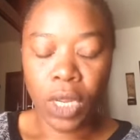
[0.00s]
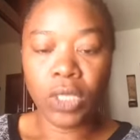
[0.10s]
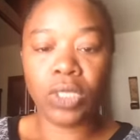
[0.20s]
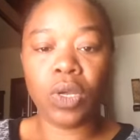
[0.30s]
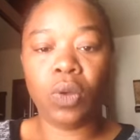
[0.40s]

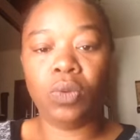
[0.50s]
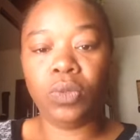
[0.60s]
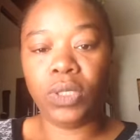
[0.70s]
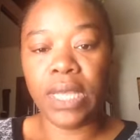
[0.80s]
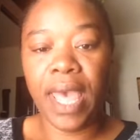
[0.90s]
So
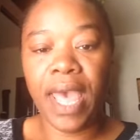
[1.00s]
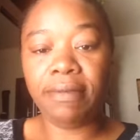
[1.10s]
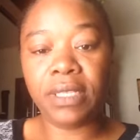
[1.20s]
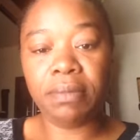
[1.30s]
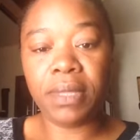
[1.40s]
to
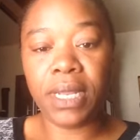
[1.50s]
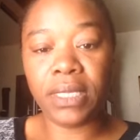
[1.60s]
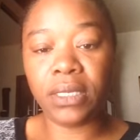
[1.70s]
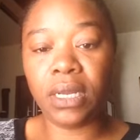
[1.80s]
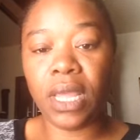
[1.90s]
have something
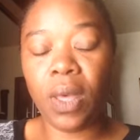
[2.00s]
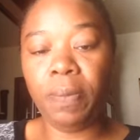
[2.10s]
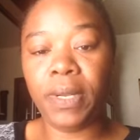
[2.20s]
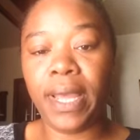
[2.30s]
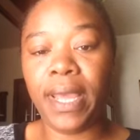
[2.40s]
that's going to
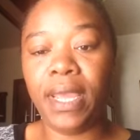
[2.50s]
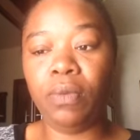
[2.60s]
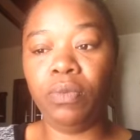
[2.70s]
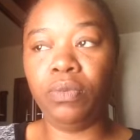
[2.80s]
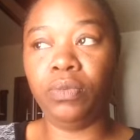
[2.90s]
help and
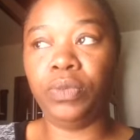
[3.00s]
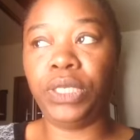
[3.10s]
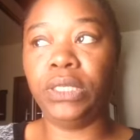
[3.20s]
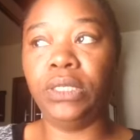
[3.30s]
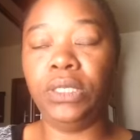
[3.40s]
aid
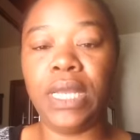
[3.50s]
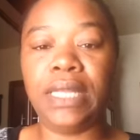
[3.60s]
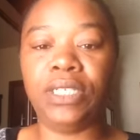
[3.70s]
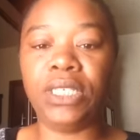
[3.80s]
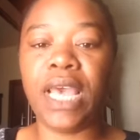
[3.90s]
with, you know,
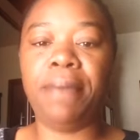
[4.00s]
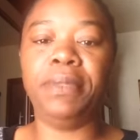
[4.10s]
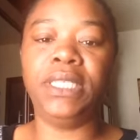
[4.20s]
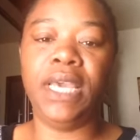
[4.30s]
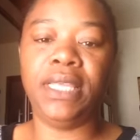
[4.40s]
just
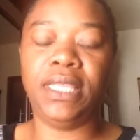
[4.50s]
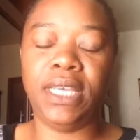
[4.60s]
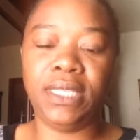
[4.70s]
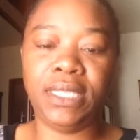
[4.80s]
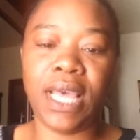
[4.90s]
having to take
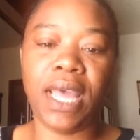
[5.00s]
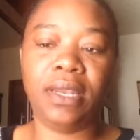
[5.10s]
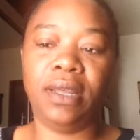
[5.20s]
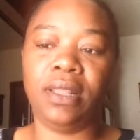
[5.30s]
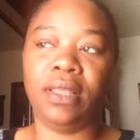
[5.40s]
this, that,
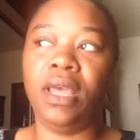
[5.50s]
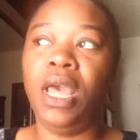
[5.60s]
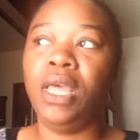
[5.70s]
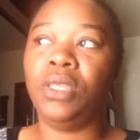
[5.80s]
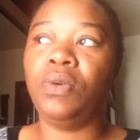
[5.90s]
and other,
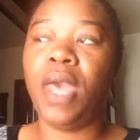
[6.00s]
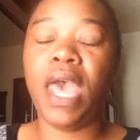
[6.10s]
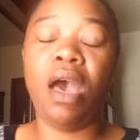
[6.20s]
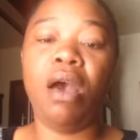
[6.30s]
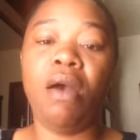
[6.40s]
you
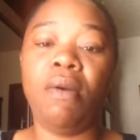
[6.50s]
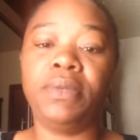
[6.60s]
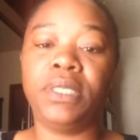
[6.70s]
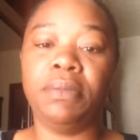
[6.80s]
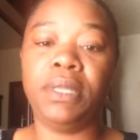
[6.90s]
have
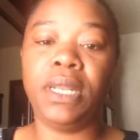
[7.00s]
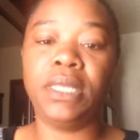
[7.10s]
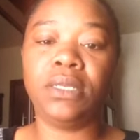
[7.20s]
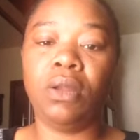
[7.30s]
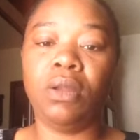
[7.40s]
something
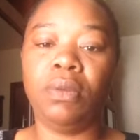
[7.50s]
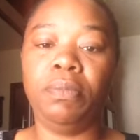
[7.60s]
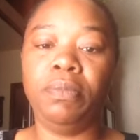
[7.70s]
that's going to